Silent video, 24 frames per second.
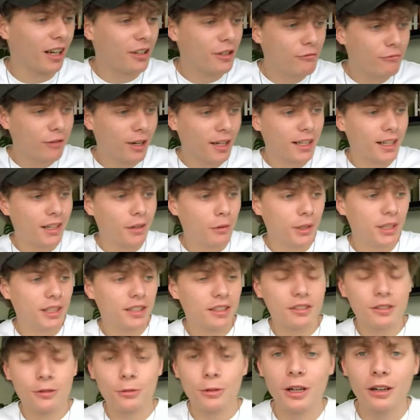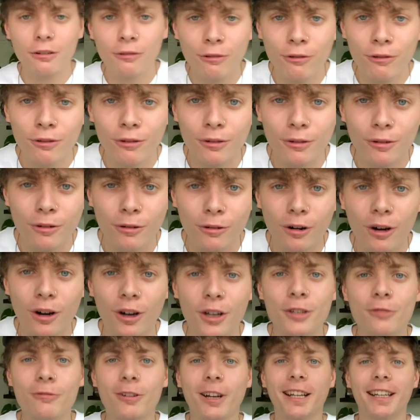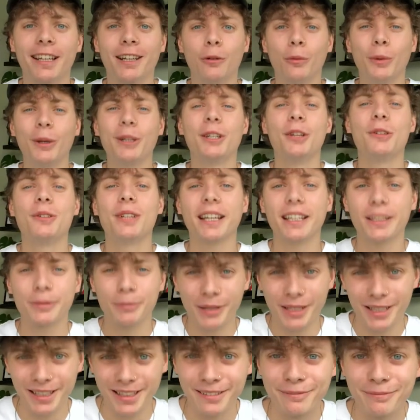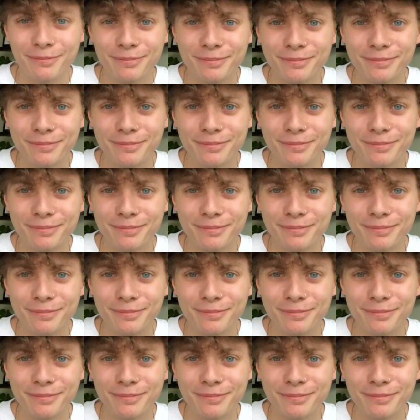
Are you running Windows 12 or are you running Windows XP?